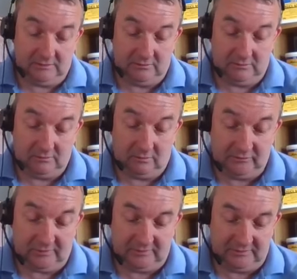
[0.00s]

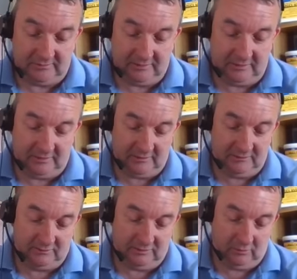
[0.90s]
contractors out there,
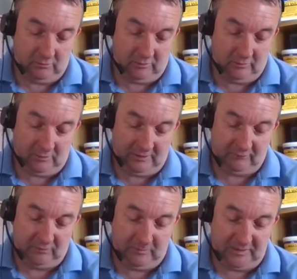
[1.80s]
and we're all
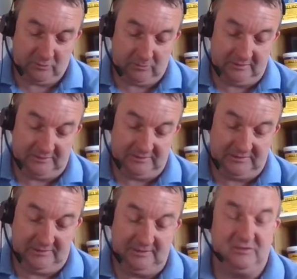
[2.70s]
after best practice
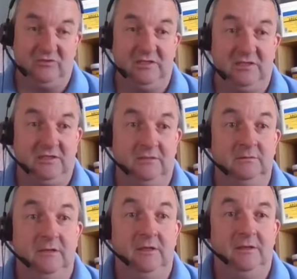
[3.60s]
in the industry. So
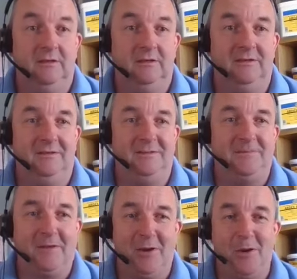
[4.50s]
I
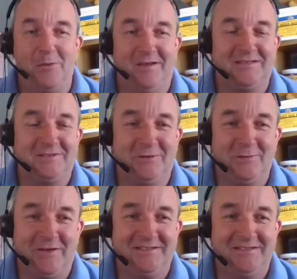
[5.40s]
hope that sort
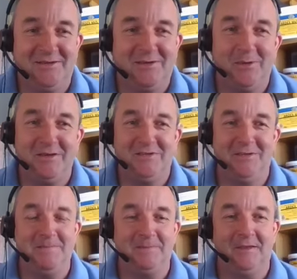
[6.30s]
of answered your
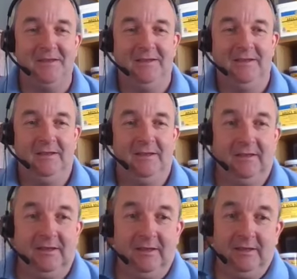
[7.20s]
question.
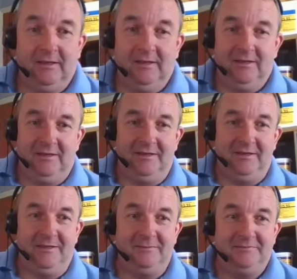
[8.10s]

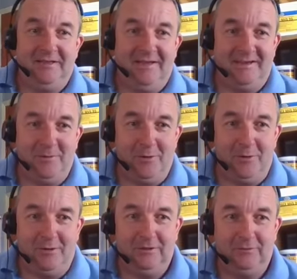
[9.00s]
Any
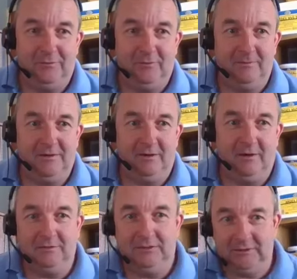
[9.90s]
more before we
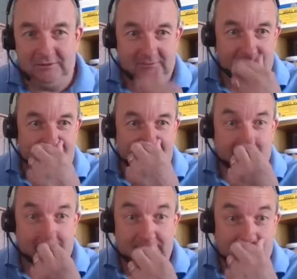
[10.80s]
go, Richard?